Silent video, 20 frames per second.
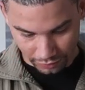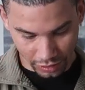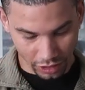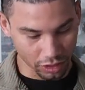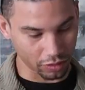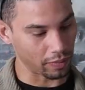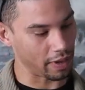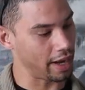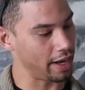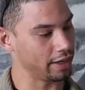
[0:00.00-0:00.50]

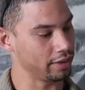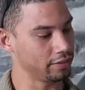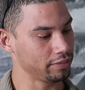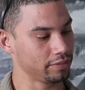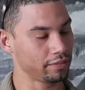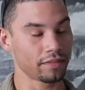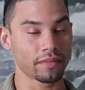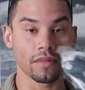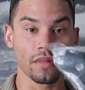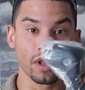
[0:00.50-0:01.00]
Either way,
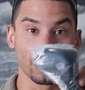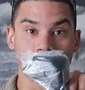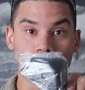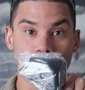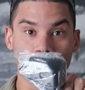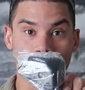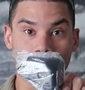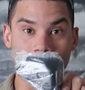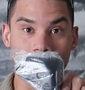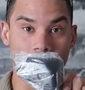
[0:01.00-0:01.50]

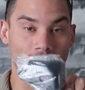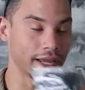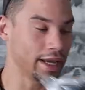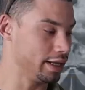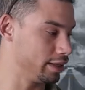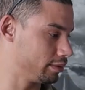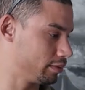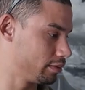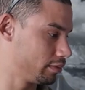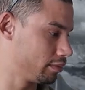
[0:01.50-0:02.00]
new
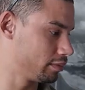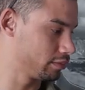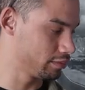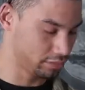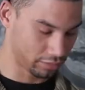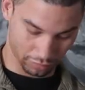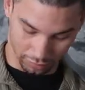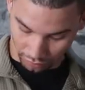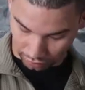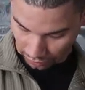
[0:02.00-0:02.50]
bracket
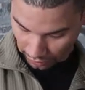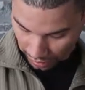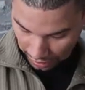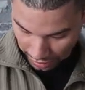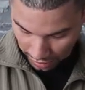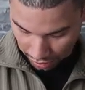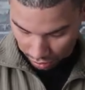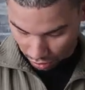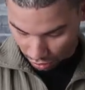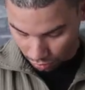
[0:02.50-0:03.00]

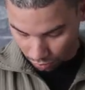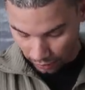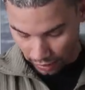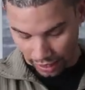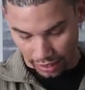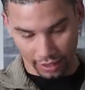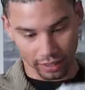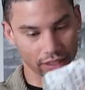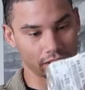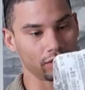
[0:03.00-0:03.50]
and
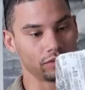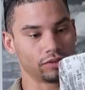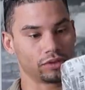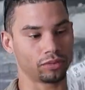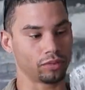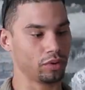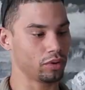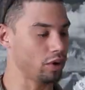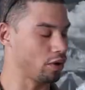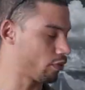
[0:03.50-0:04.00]
hardware.
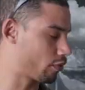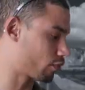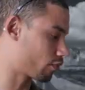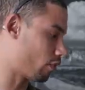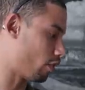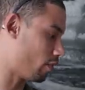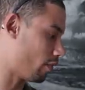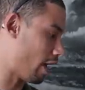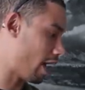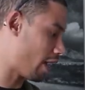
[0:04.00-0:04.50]
So we'll go
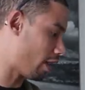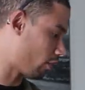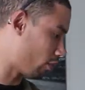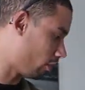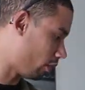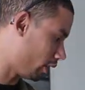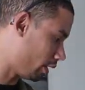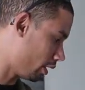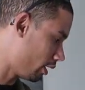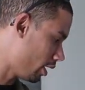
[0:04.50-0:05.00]
throw that
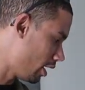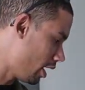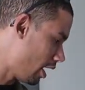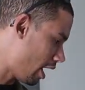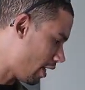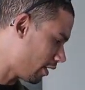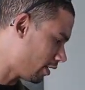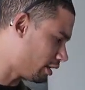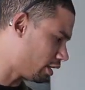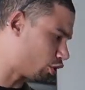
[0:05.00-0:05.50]
on.
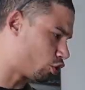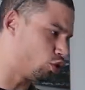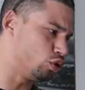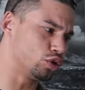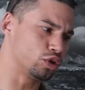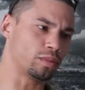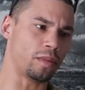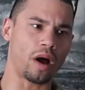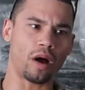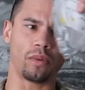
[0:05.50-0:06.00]
I think the
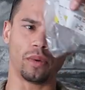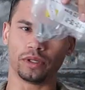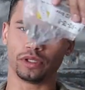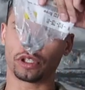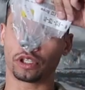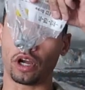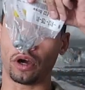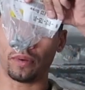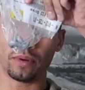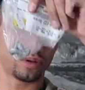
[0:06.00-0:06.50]
2 small
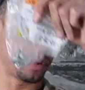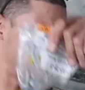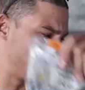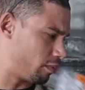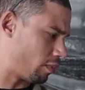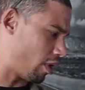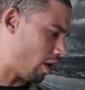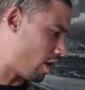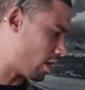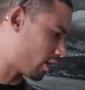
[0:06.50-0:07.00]
ones go into
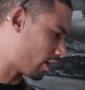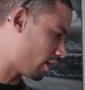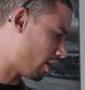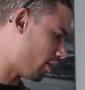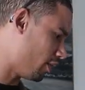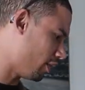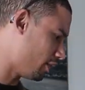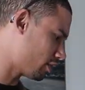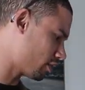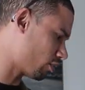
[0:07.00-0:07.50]
the block,
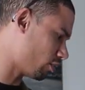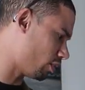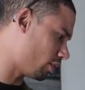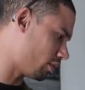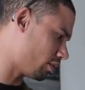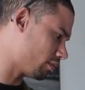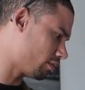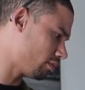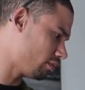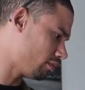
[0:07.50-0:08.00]
and then this
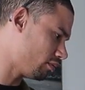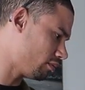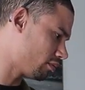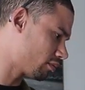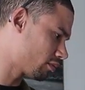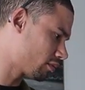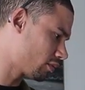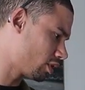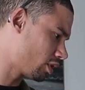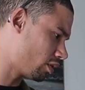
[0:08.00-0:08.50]
one
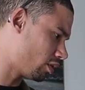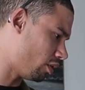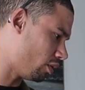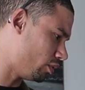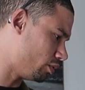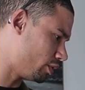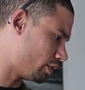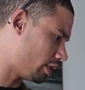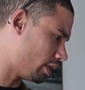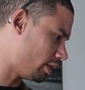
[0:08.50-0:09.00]

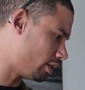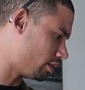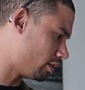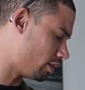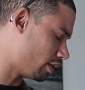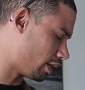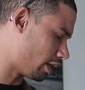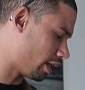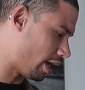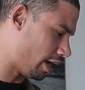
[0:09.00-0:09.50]
goes
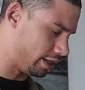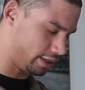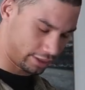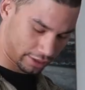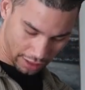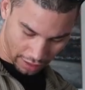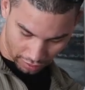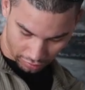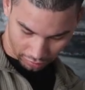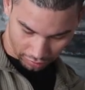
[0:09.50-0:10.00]
into the case.
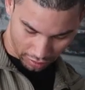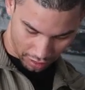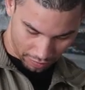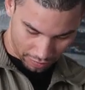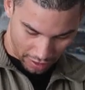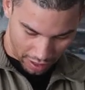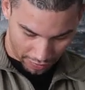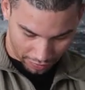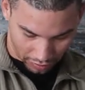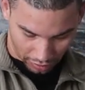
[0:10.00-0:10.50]

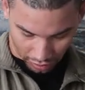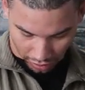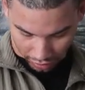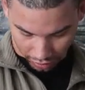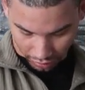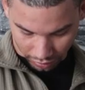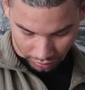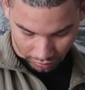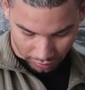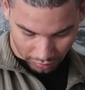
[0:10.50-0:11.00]
I'm not gonna
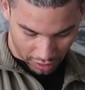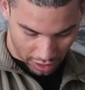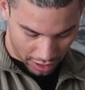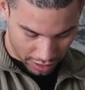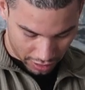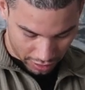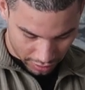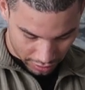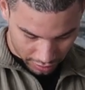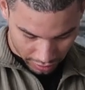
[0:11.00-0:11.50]
look,
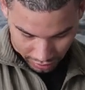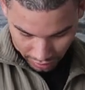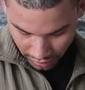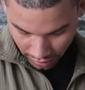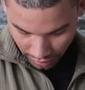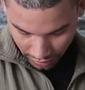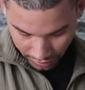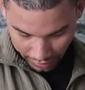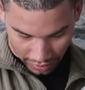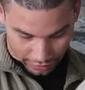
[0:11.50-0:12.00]

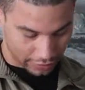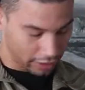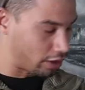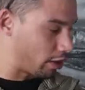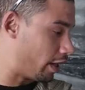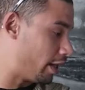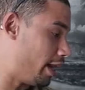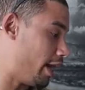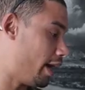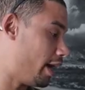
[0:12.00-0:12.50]
but that's all
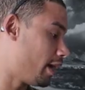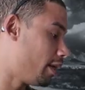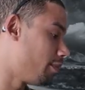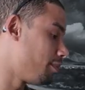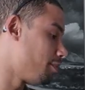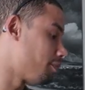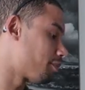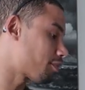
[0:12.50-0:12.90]
in there.